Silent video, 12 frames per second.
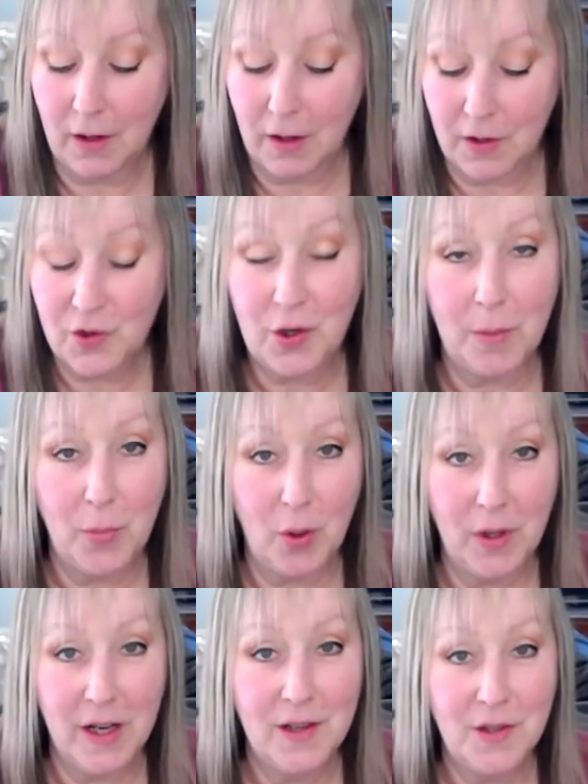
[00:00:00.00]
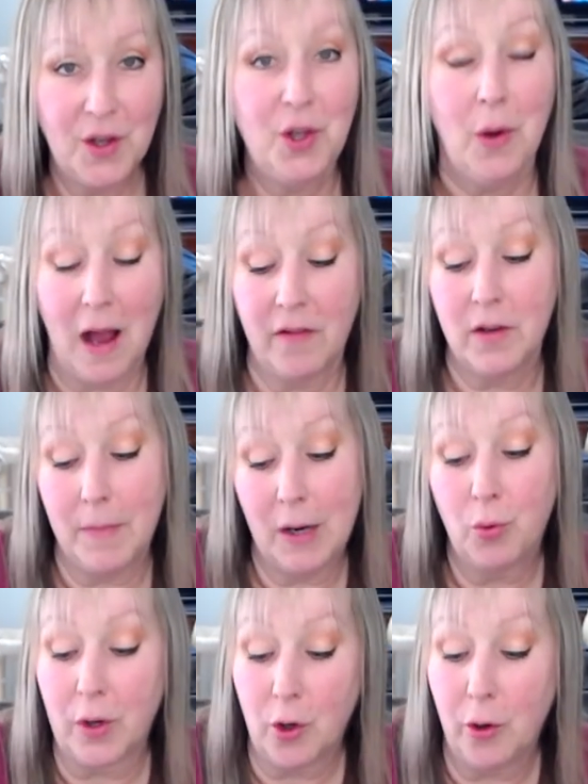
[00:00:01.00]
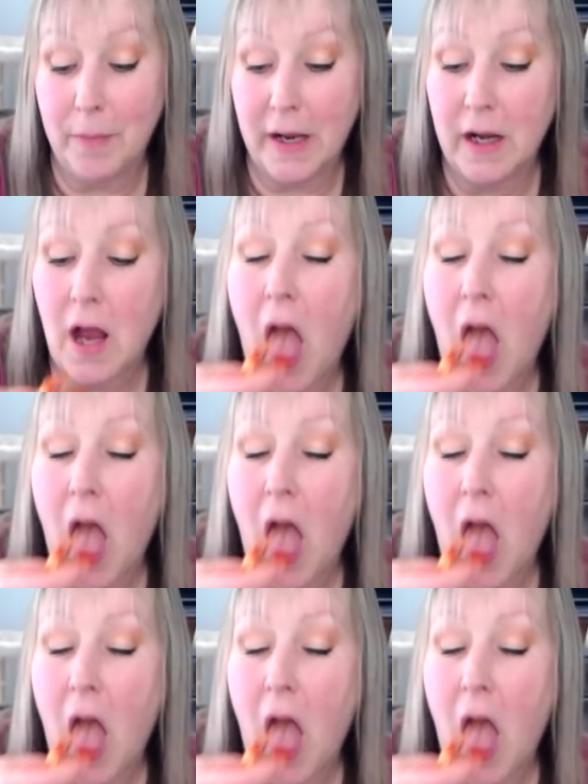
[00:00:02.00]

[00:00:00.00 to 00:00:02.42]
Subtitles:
Strombolis, you have to make one homemade.